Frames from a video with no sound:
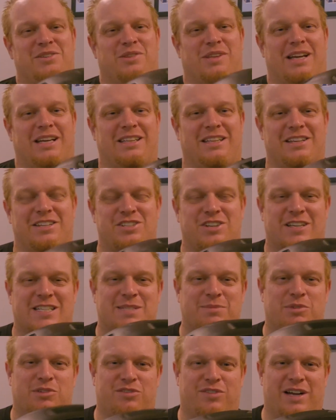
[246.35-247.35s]
do like the
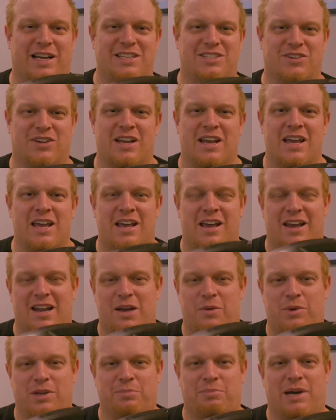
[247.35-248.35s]
adjustable visor,
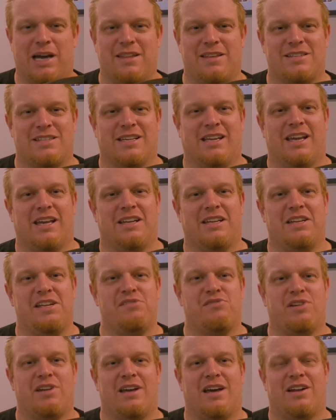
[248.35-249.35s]
and I would buy this again,
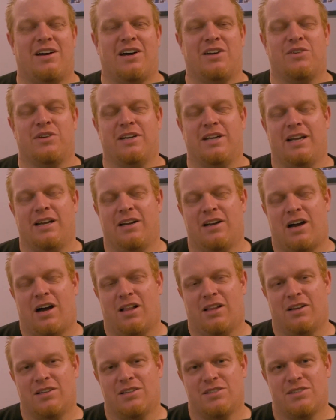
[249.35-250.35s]
even at
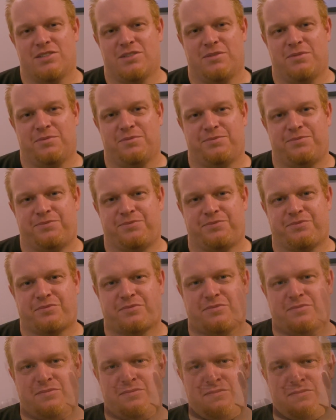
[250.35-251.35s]
$180.
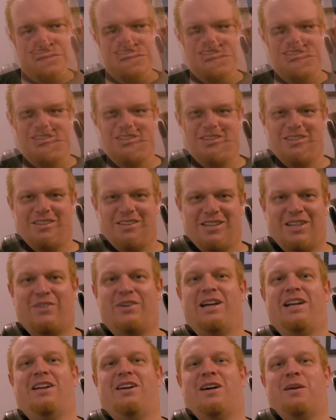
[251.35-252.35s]

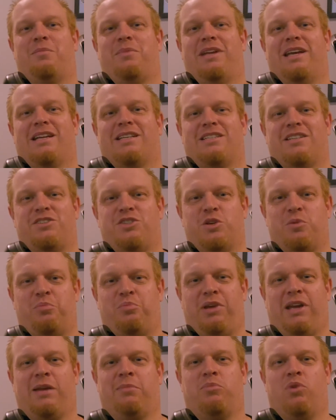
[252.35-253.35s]
All right, up next is your
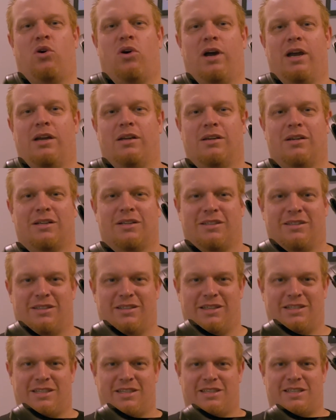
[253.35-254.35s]
big boy.
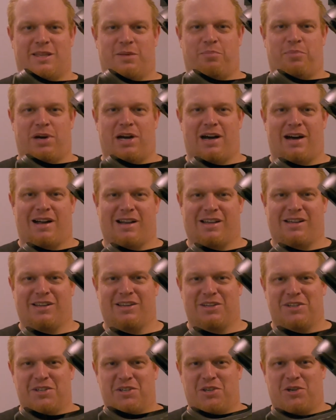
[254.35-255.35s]
This is the POC
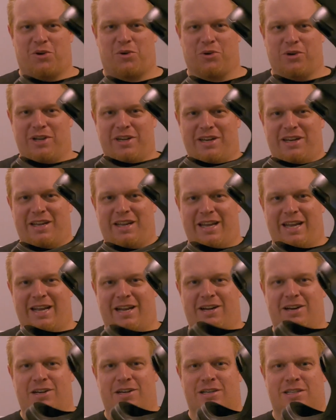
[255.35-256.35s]
Coron
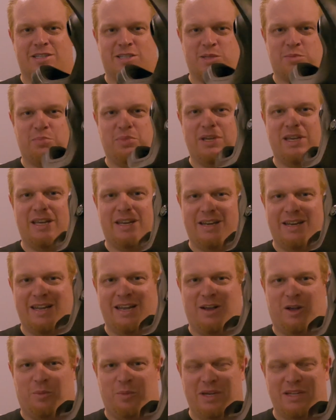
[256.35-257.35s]
Air Spin
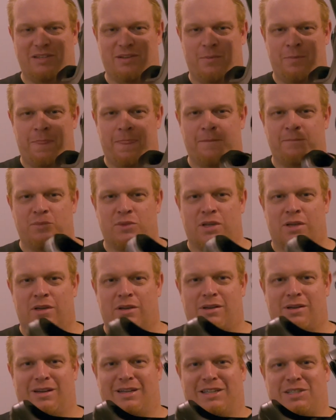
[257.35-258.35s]
helmet,
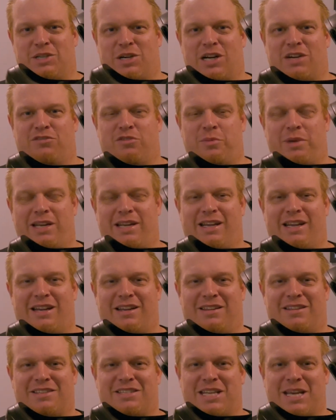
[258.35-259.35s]
and it's hard for me to get
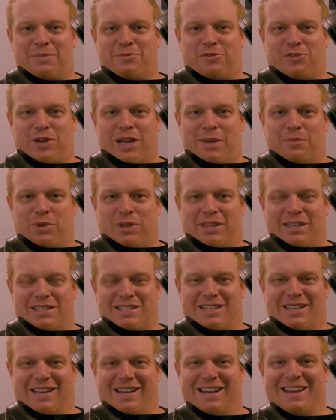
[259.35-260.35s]
in the same frame with
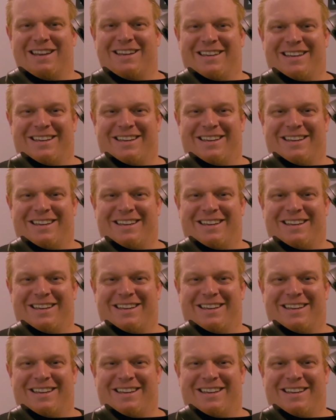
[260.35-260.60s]
this thing.